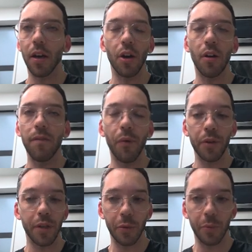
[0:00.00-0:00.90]
you know, 4
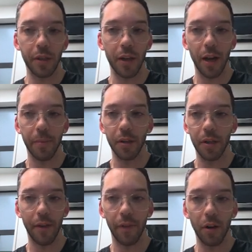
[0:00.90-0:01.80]
to 6 weeks time,
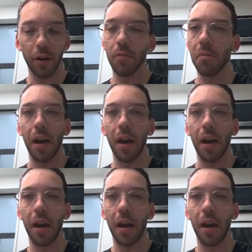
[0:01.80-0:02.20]
just have a look.